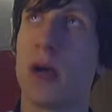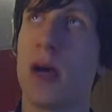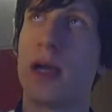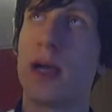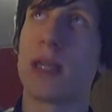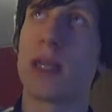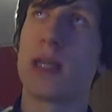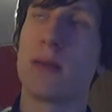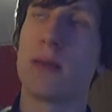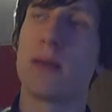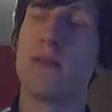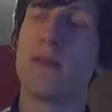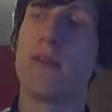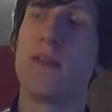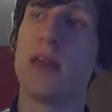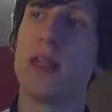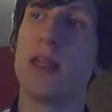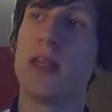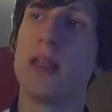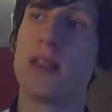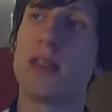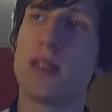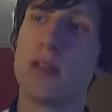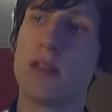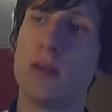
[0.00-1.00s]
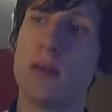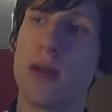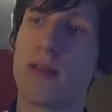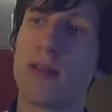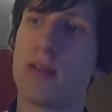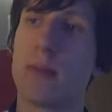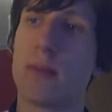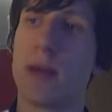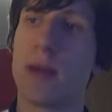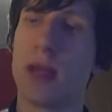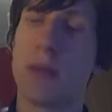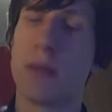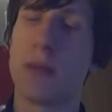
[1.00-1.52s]
hiking up the fees and you have
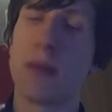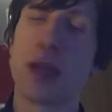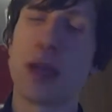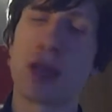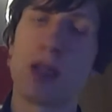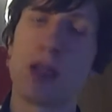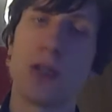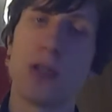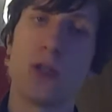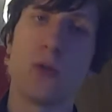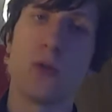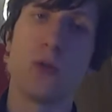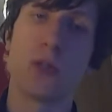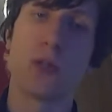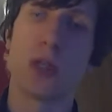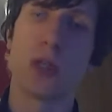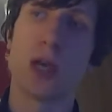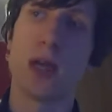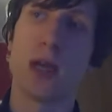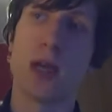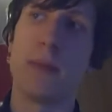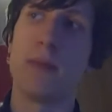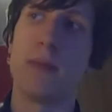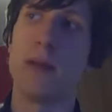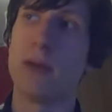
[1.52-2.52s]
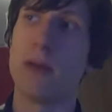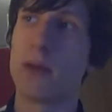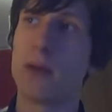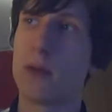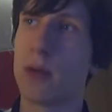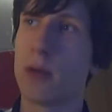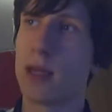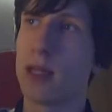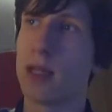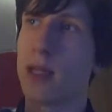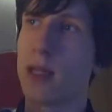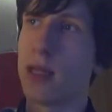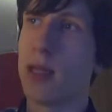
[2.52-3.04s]
to pay them back in a short time
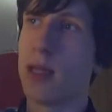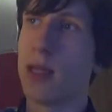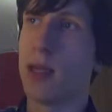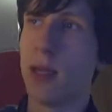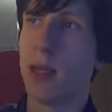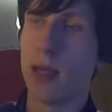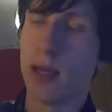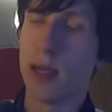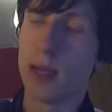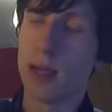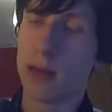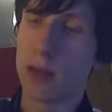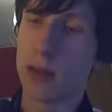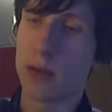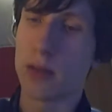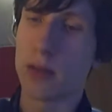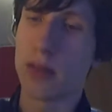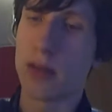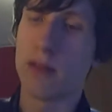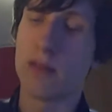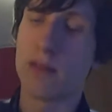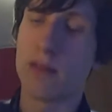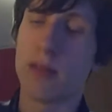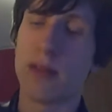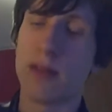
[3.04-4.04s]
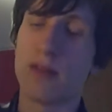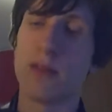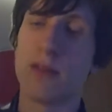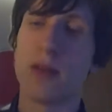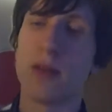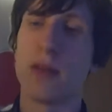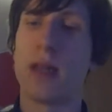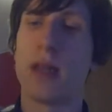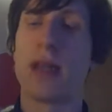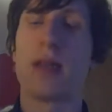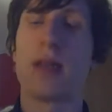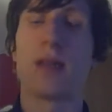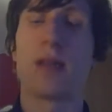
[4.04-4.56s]
quickly. They've
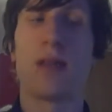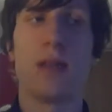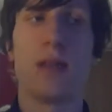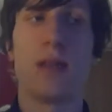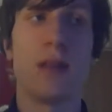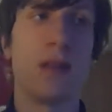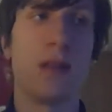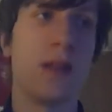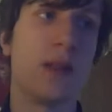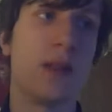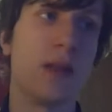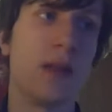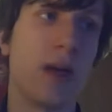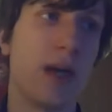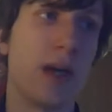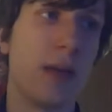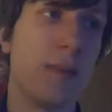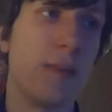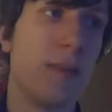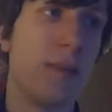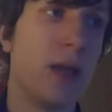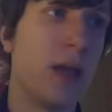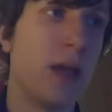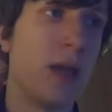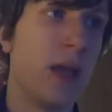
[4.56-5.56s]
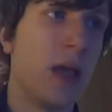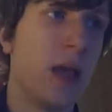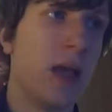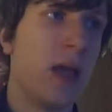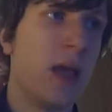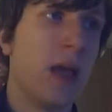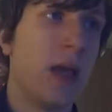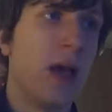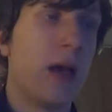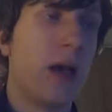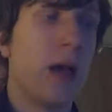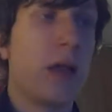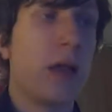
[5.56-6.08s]
lengthened the time.
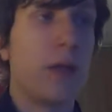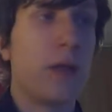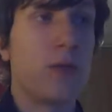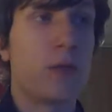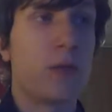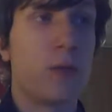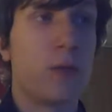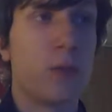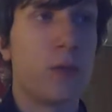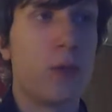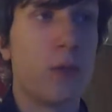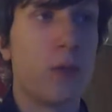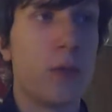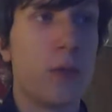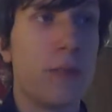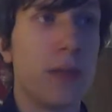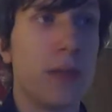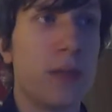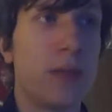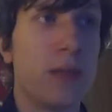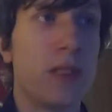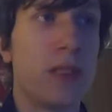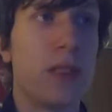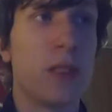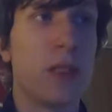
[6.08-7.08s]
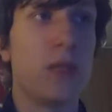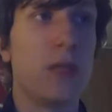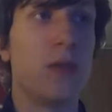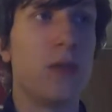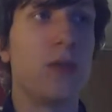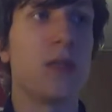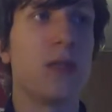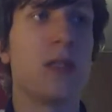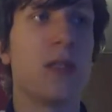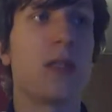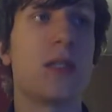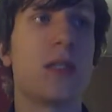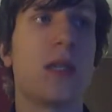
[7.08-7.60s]
There was a report in BBC
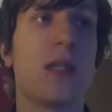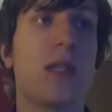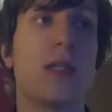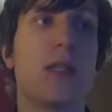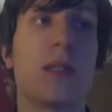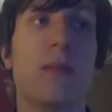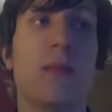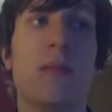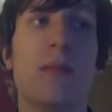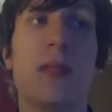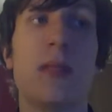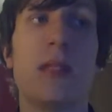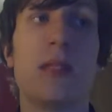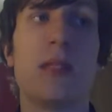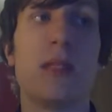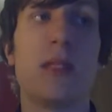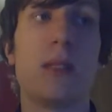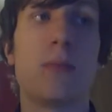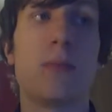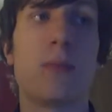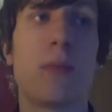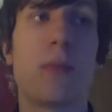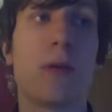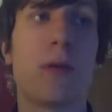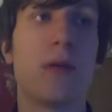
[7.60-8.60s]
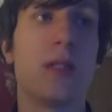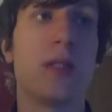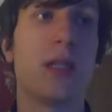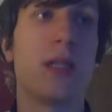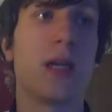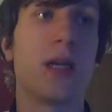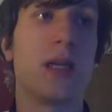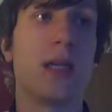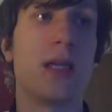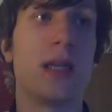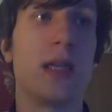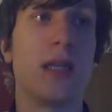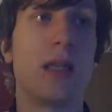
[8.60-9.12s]
News that said some ministers proposed the
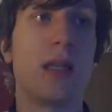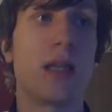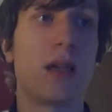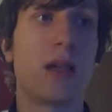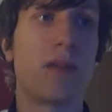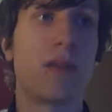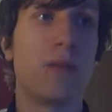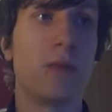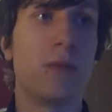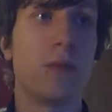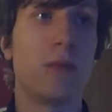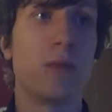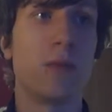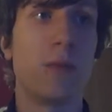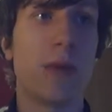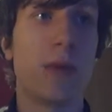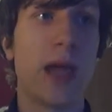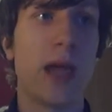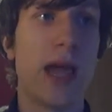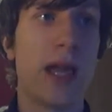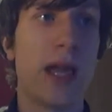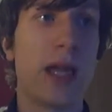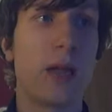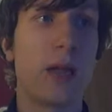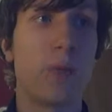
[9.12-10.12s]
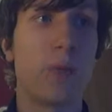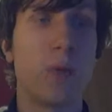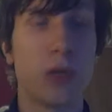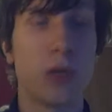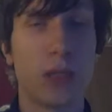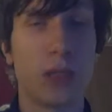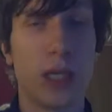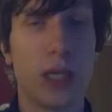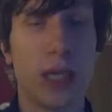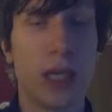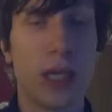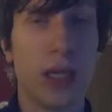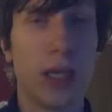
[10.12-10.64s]
idea that government will pay 1
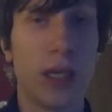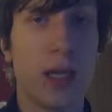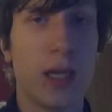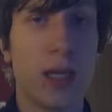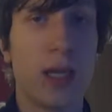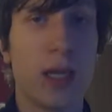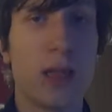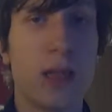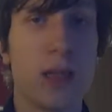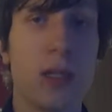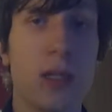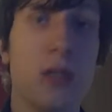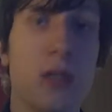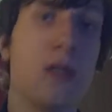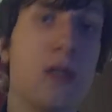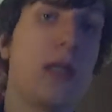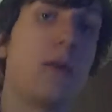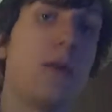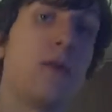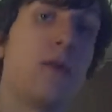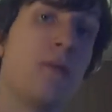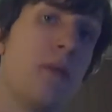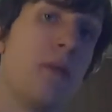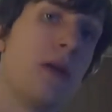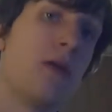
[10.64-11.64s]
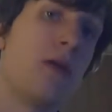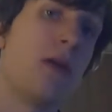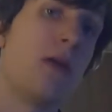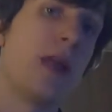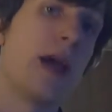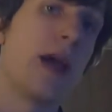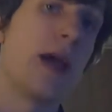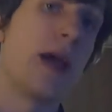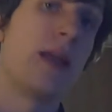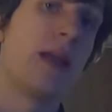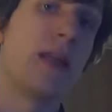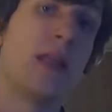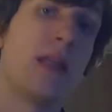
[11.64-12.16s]
year, the uni would mirror
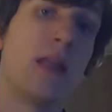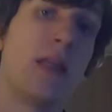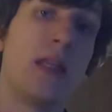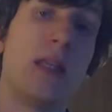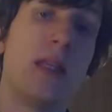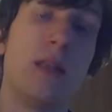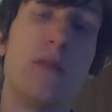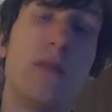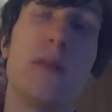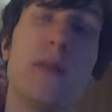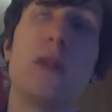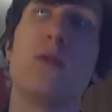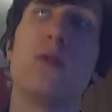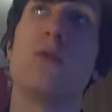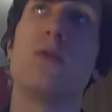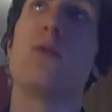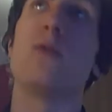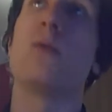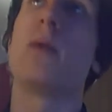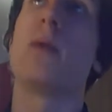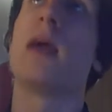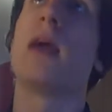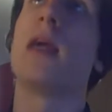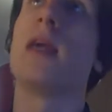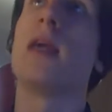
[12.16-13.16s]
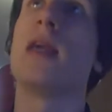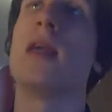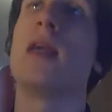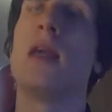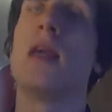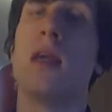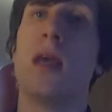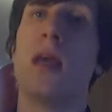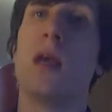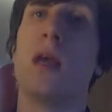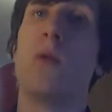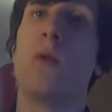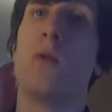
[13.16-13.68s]
that, and then the individual would pay
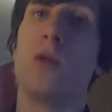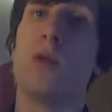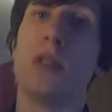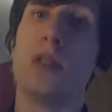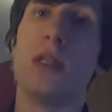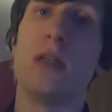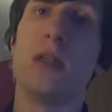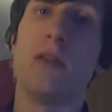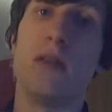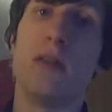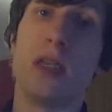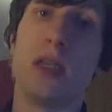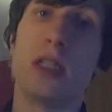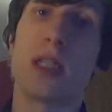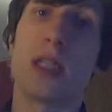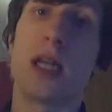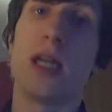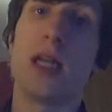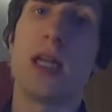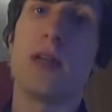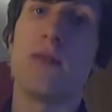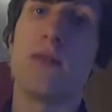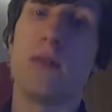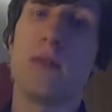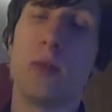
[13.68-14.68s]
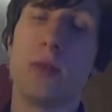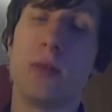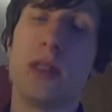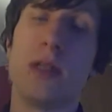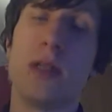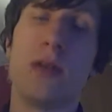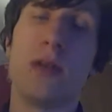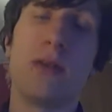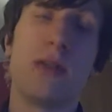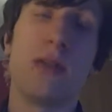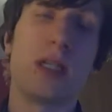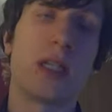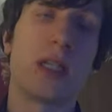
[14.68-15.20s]
1 year of
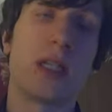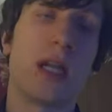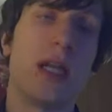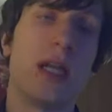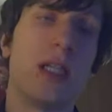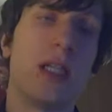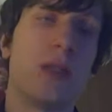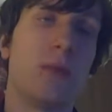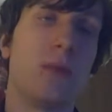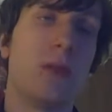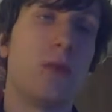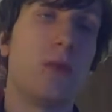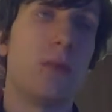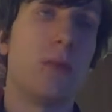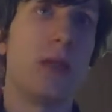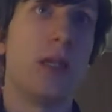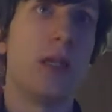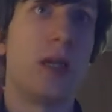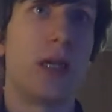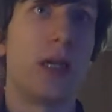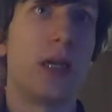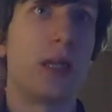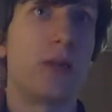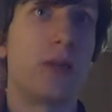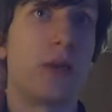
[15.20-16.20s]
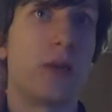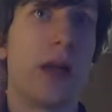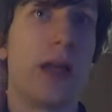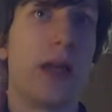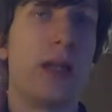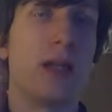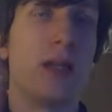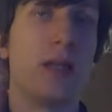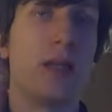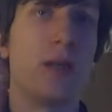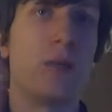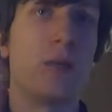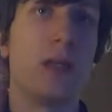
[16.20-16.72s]
education, which would be 9
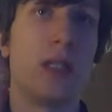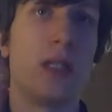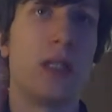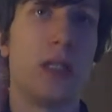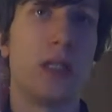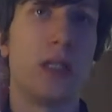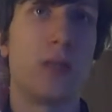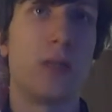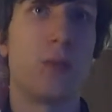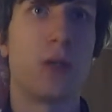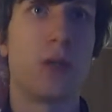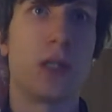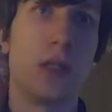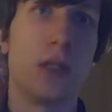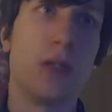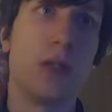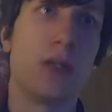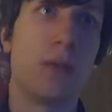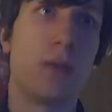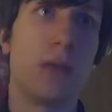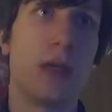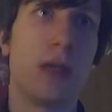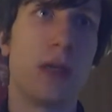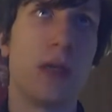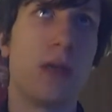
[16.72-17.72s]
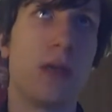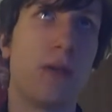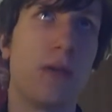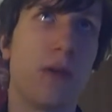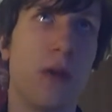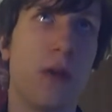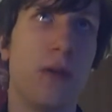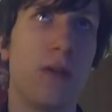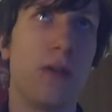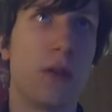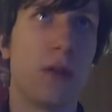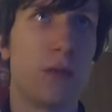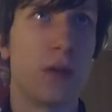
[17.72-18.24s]
grand, which is what it used to be
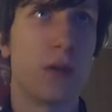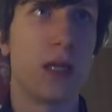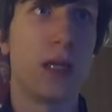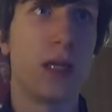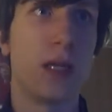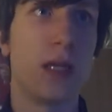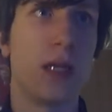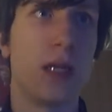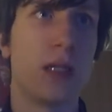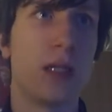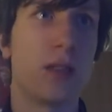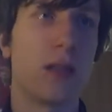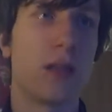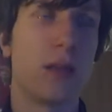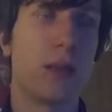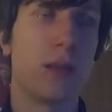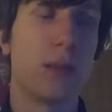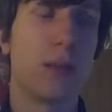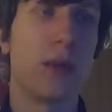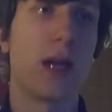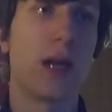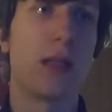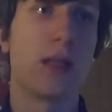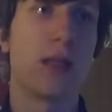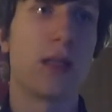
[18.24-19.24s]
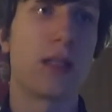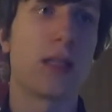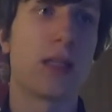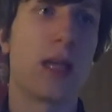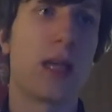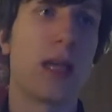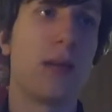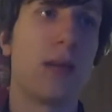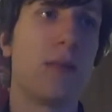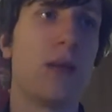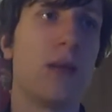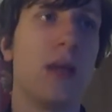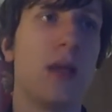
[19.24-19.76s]
over 3 years. So they'd be paying the
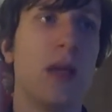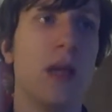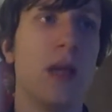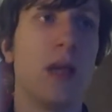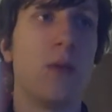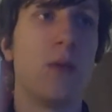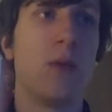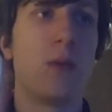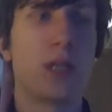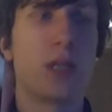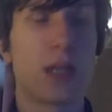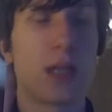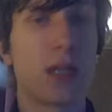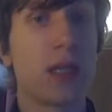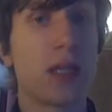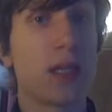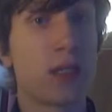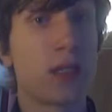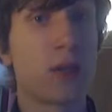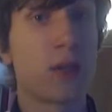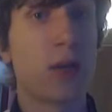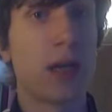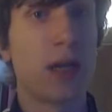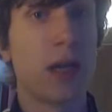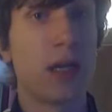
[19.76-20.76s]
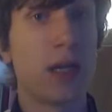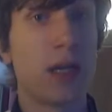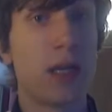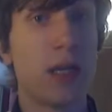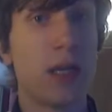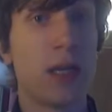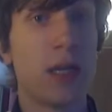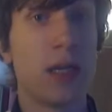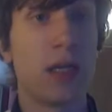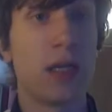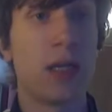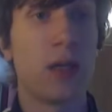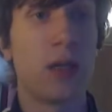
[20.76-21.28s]
same, which I think is a great
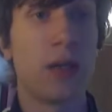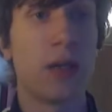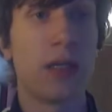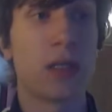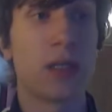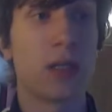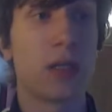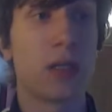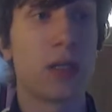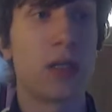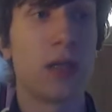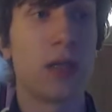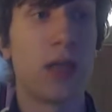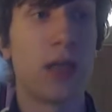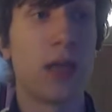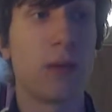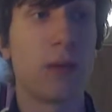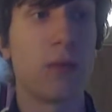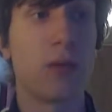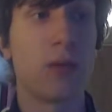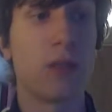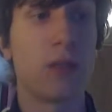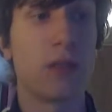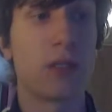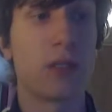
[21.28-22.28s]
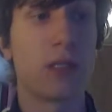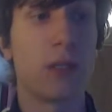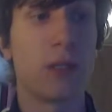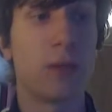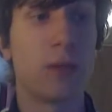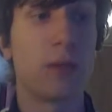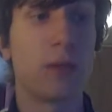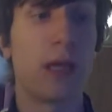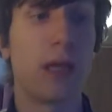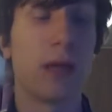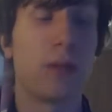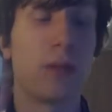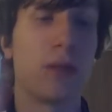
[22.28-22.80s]
idea. It's good that they would still
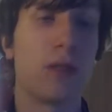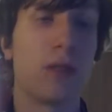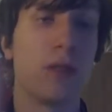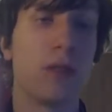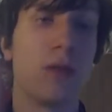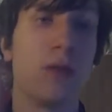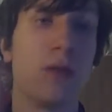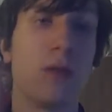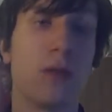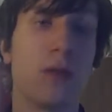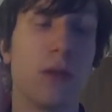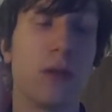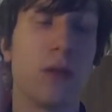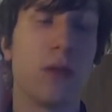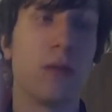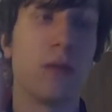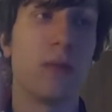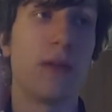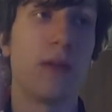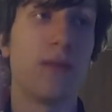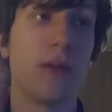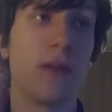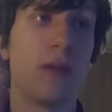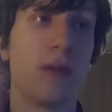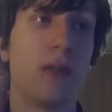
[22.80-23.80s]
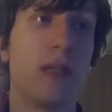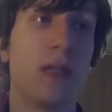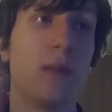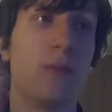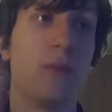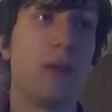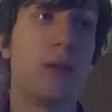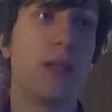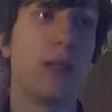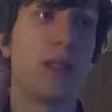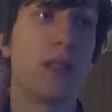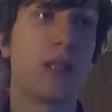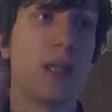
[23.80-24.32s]
be able to be funded,
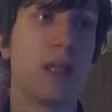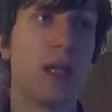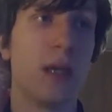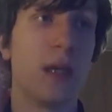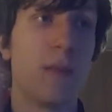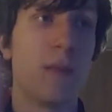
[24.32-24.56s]
but